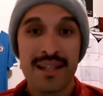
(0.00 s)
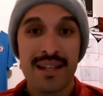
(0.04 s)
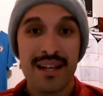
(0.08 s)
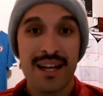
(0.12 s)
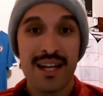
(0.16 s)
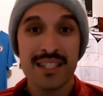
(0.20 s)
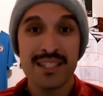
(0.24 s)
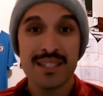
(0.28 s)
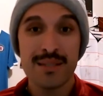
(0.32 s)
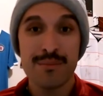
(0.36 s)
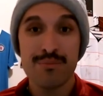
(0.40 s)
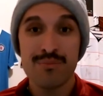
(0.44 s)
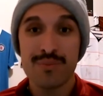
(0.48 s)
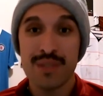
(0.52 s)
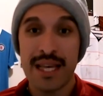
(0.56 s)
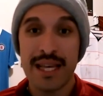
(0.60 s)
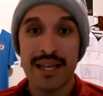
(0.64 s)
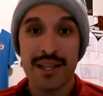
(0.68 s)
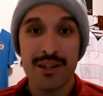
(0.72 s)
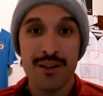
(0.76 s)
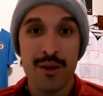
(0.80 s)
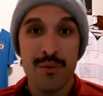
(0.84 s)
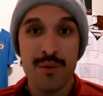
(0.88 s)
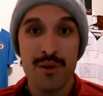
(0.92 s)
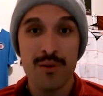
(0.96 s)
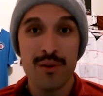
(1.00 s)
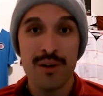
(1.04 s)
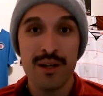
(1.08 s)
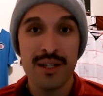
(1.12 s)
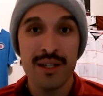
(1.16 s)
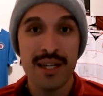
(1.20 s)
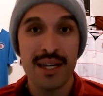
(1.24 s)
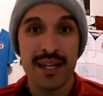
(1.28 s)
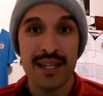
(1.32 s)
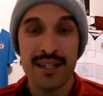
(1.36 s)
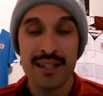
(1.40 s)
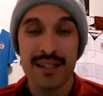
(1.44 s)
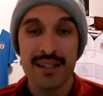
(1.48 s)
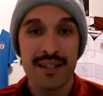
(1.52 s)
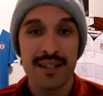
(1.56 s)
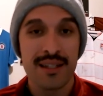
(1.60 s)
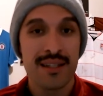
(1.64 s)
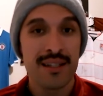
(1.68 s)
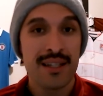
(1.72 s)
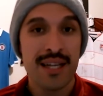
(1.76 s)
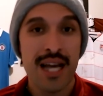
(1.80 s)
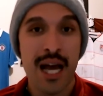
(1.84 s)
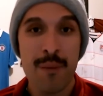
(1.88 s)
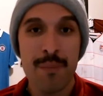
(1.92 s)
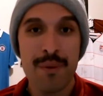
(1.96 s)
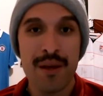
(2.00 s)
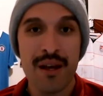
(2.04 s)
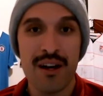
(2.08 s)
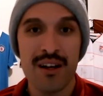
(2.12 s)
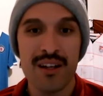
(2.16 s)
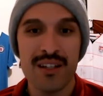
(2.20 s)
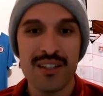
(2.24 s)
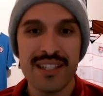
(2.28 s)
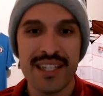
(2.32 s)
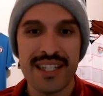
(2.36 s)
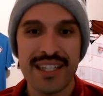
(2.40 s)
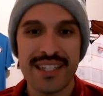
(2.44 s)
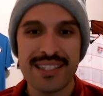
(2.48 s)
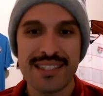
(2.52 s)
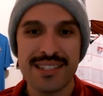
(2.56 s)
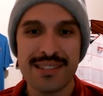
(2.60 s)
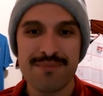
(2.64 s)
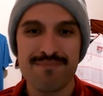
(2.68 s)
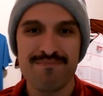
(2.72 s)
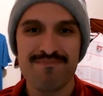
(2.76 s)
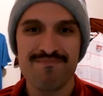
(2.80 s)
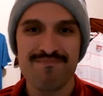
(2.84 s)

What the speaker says: Awesome. Thank you, everyone, and happy holidays.